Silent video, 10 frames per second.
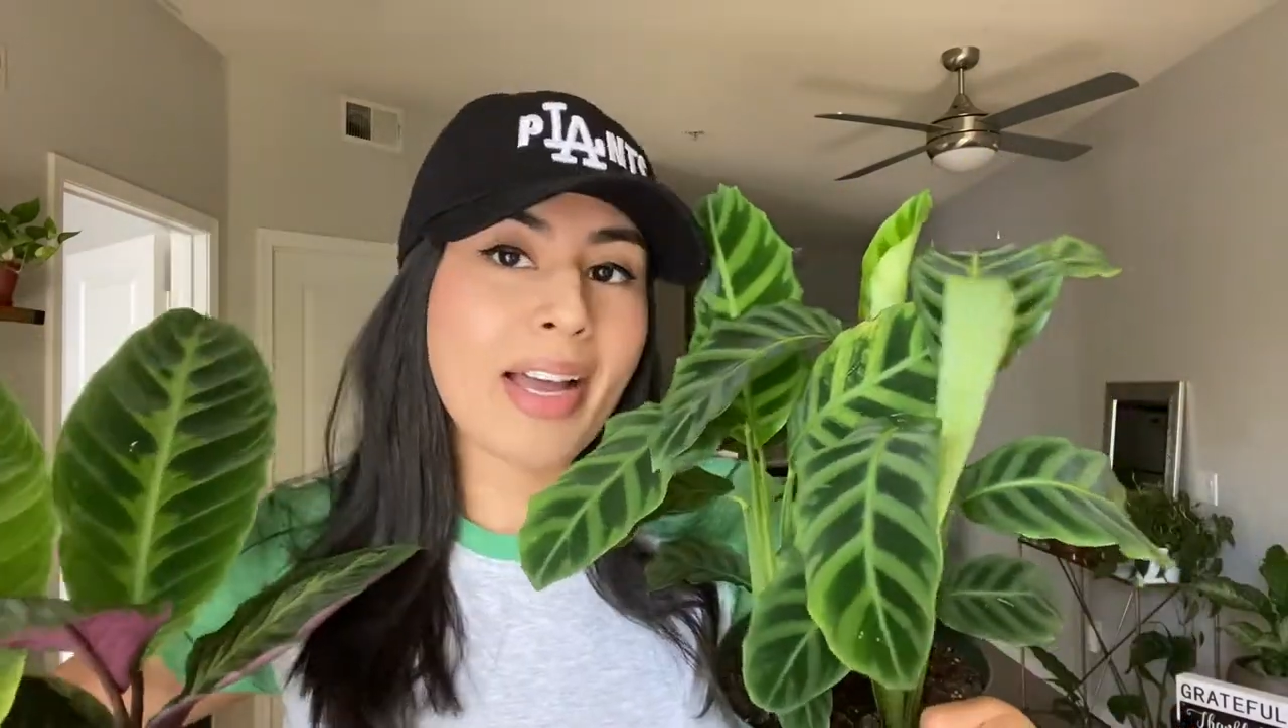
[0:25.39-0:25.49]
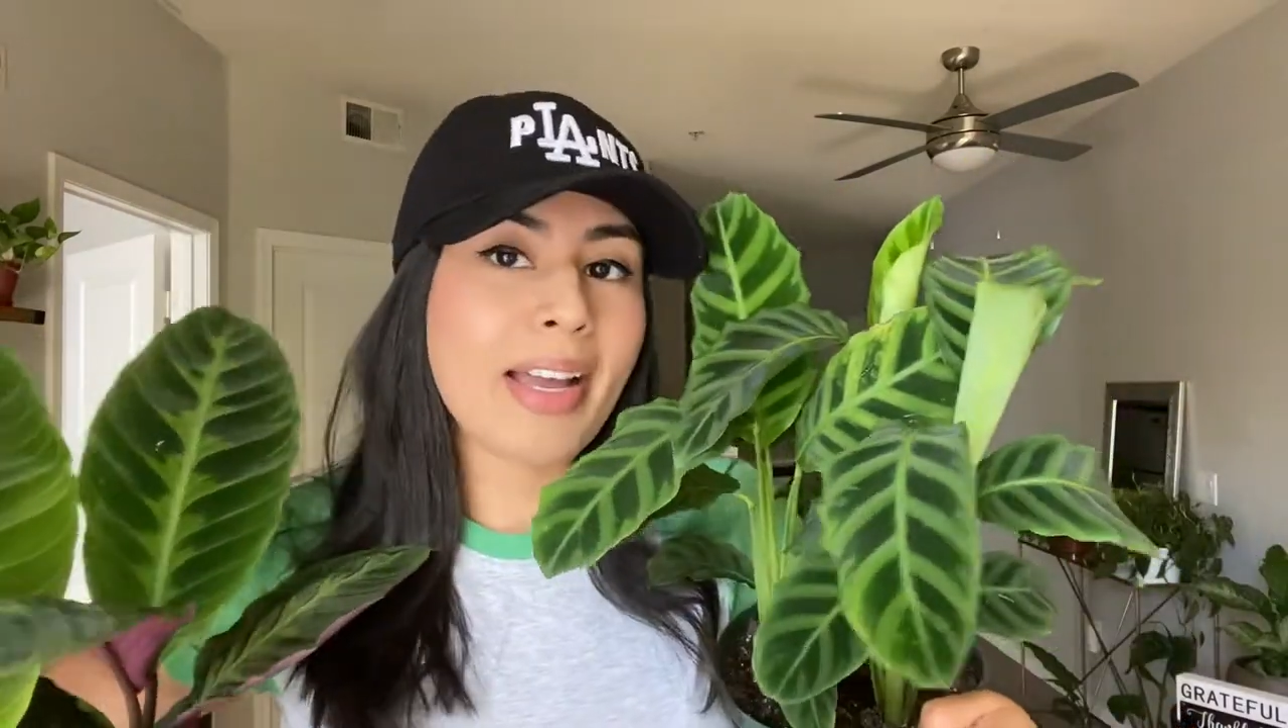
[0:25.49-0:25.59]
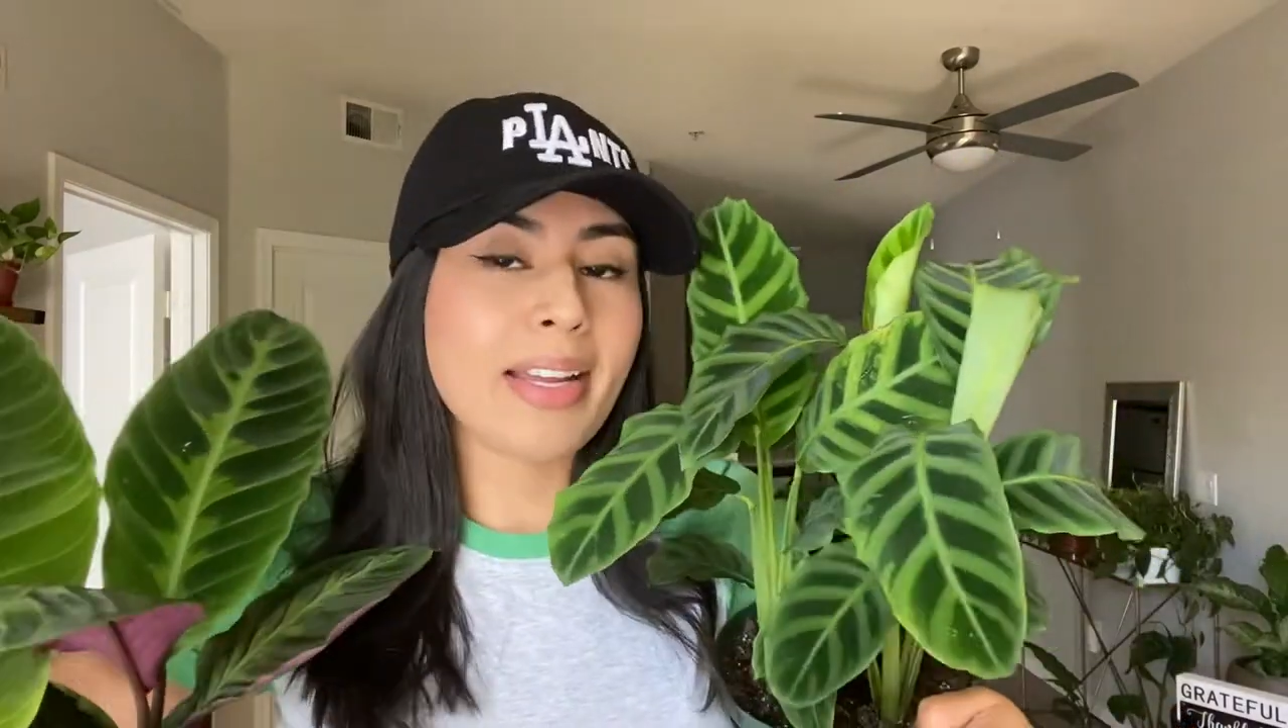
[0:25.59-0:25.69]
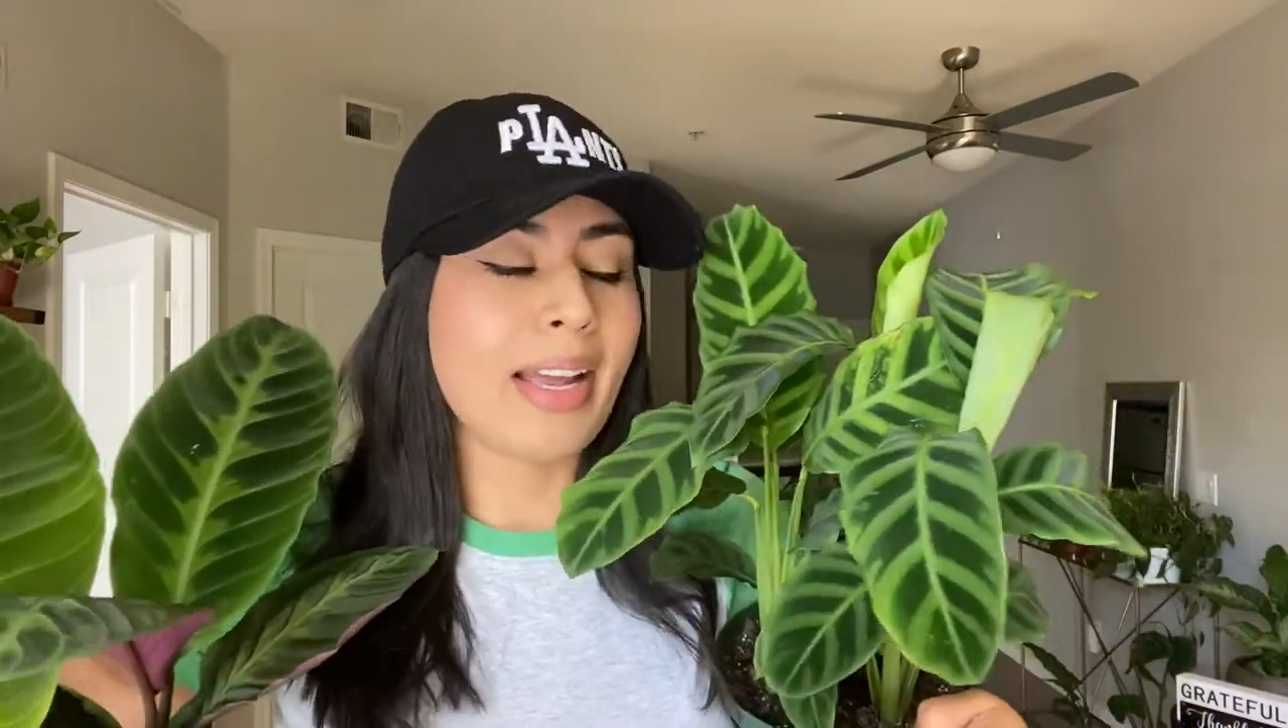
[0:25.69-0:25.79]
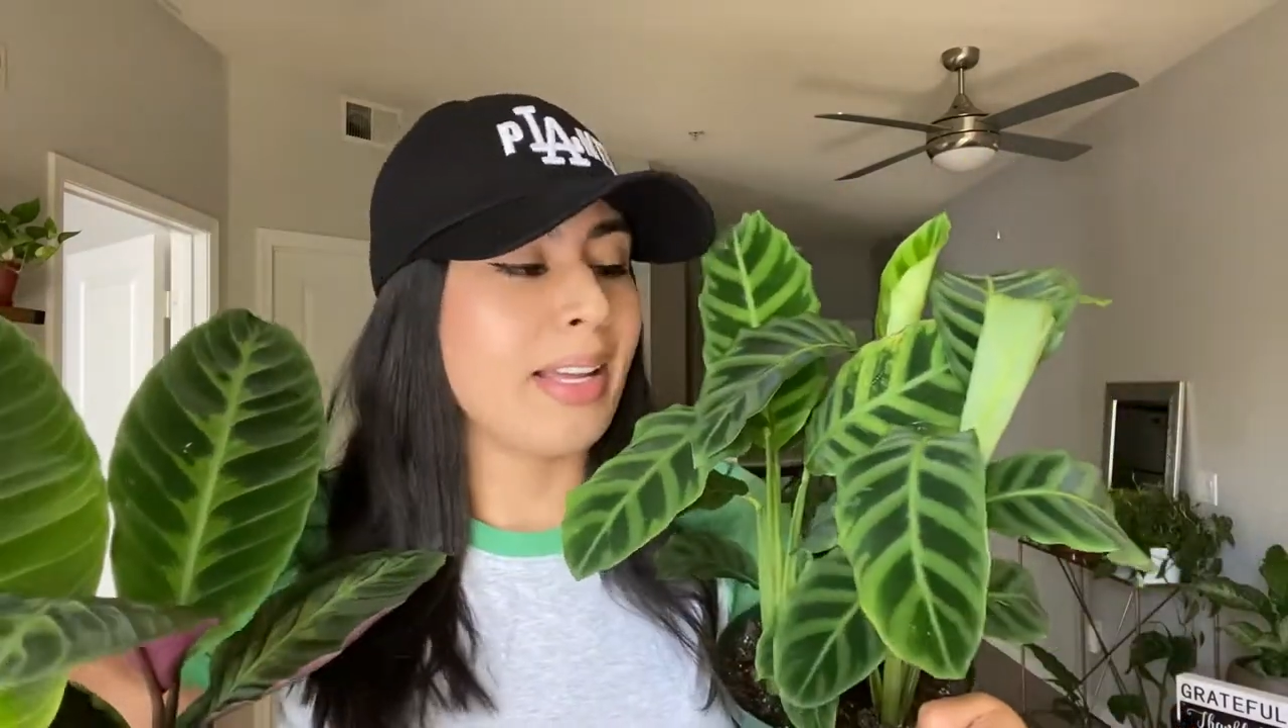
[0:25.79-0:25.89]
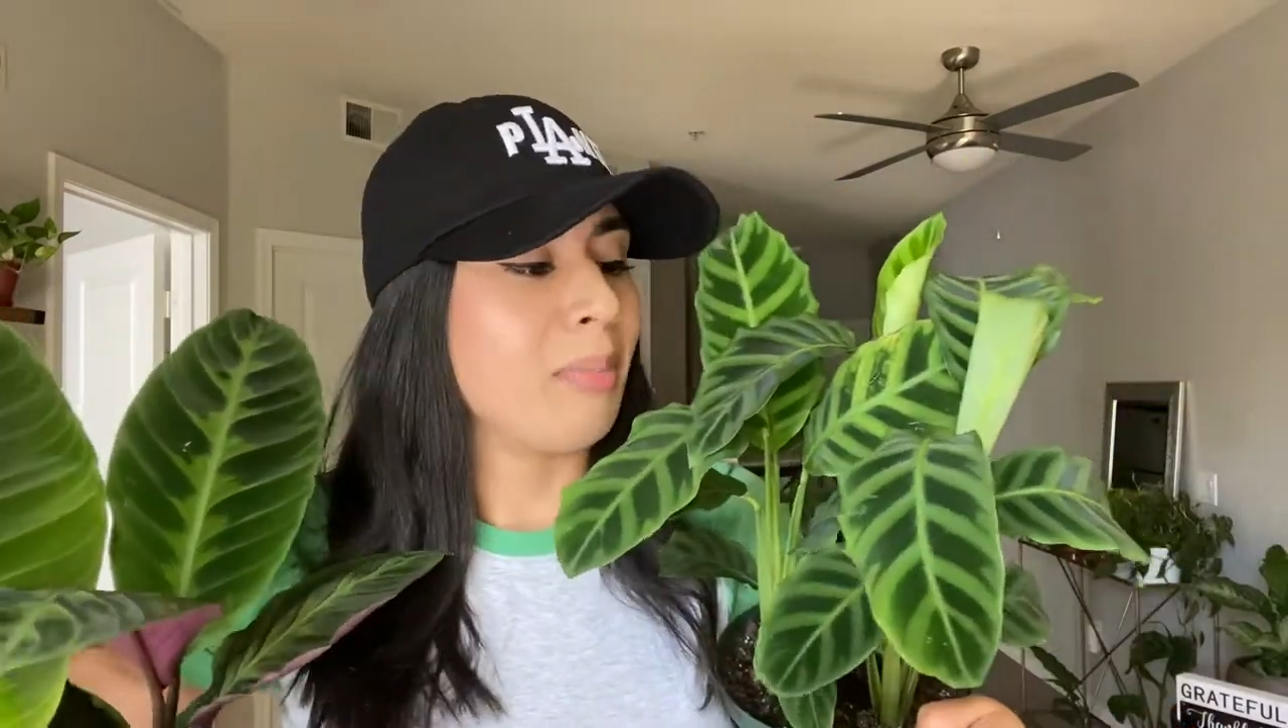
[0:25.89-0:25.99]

and I kept